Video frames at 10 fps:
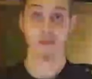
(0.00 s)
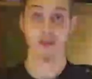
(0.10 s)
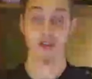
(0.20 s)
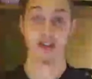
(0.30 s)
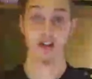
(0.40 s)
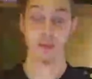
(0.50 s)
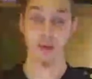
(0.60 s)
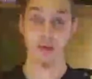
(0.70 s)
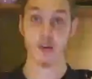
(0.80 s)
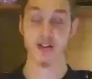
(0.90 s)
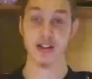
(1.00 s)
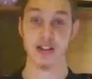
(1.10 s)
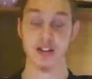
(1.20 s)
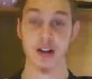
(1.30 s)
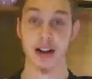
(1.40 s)
Notice how both
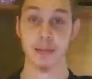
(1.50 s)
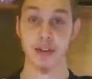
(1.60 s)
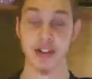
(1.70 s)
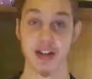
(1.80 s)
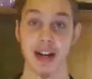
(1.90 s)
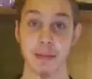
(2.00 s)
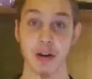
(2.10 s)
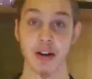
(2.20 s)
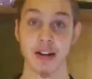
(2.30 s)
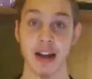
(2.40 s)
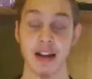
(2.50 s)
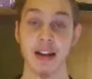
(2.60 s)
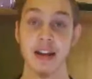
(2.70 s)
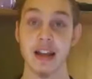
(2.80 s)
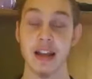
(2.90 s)
verses talk about this time period that
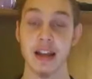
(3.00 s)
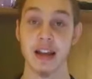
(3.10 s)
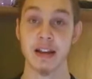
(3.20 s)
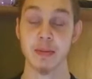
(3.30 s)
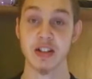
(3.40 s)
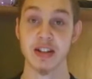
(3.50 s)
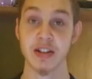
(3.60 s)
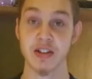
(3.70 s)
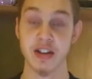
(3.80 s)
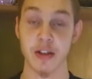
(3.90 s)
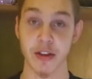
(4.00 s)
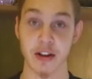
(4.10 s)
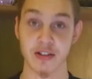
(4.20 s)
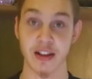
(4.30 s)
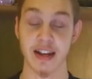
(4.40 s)
it basically there's nothing
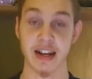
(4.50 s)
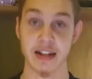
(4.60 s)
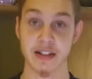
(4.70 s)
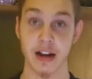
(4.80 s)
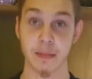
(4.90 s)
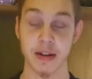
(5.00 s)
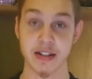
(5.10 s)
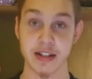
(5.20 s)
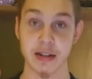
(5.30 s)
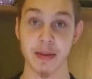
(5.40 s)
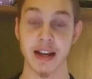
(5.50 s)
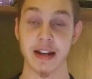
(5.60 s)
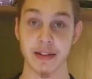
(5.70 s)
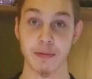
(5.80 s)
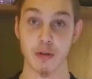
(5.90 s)
else like it. It's not been since the
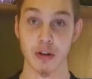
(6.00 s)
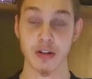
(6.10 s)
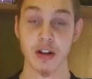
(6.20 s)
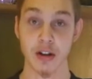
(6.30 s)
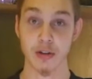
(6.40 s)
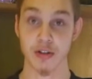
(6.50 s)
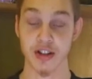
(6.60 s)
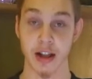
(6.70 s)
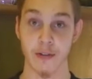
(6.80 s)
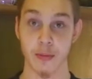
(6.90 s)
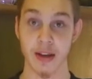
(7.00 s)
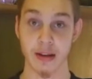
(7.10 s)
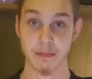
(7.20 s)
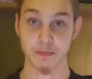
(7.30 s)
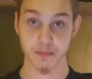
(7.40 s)
beginning of the world, nor shall ever
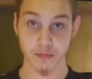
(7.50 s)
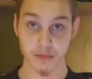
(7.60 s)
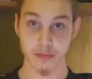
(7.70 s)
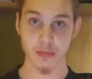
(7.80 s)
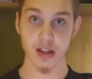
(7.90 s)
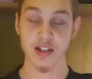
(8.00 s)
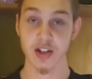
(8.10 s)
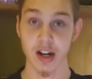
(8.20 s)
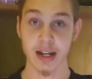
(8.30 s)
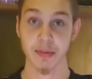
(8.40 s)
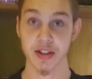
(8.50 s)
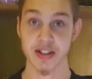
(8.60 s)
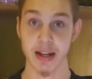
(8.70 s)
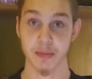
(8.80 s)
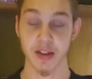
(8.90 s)
be. It's talking about the
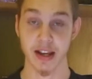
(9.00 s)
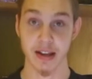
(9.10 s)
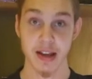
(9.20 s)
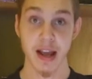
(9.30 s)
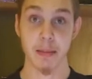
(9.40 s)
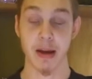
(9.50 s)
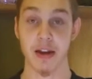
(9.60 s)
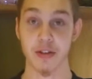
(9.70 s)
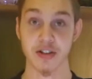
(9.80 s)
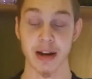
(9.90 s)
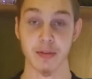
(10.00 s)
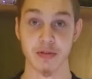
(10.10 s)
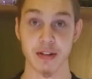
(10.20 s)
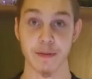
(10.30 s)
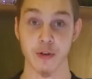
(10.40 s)
same thing. Matthew chapter
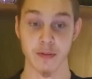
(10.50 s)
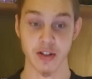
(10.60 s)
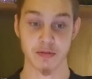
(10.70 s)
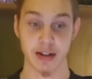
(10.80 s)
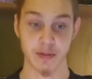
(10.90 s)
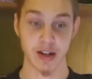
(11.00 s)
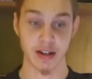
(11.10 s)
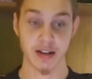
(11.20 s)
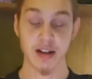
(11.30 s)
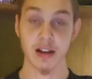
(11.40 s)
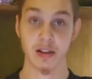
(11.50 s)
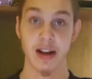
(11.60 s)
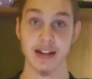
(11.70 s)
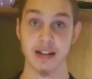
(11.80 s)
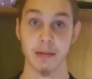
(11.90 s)
twenty-four, verse twenty-one
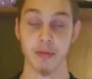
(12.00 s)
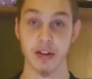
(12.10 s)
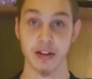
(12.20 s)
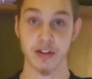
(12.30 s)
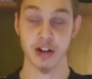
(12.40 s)
lines up with